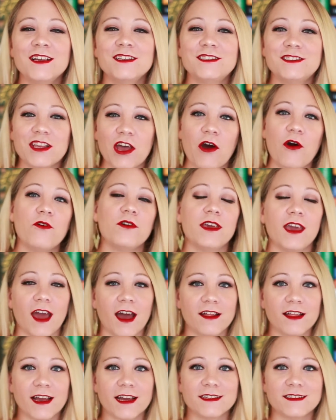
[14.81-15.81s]
So
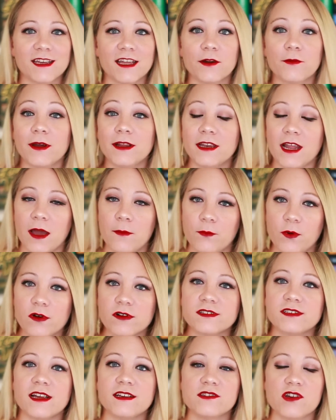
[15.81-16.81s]
yeah, like I said, I read 9
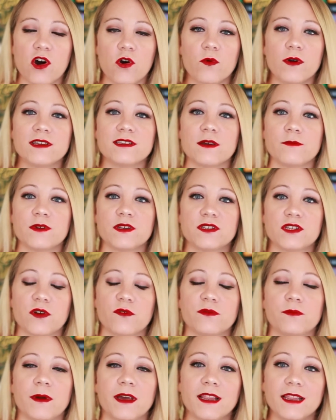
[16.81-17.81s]
books. As always, I'm gonna
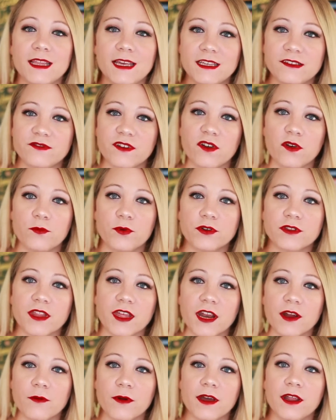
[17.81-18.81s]
start with my least favorite book
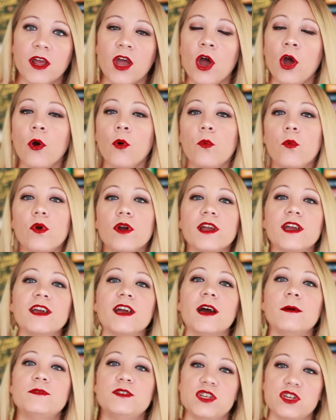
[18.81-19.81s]
that I read,
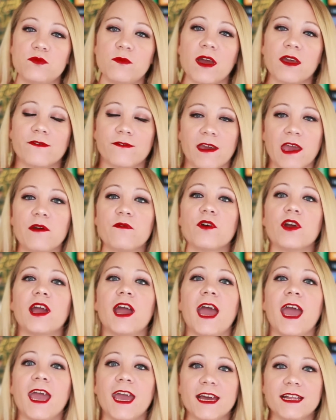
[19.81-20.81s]
working up to my
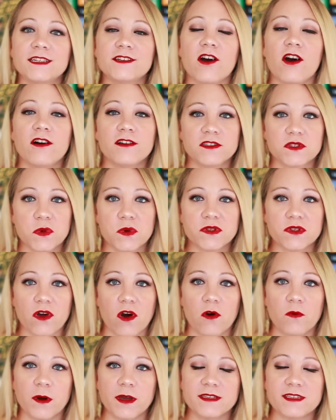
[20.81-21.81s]
favorite, and also as
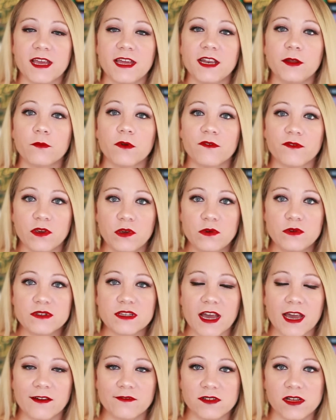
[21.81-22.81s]
always, any
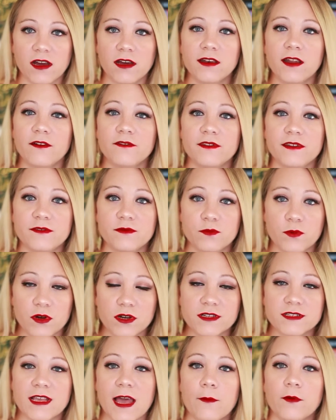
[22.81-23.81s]
reviews I have done of these
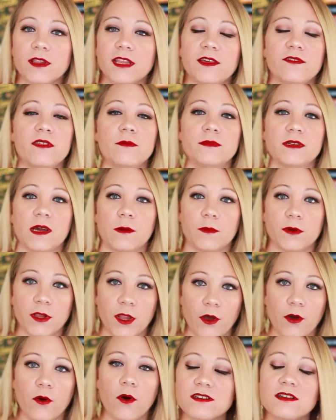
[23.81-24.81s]
books, I will leave them down below.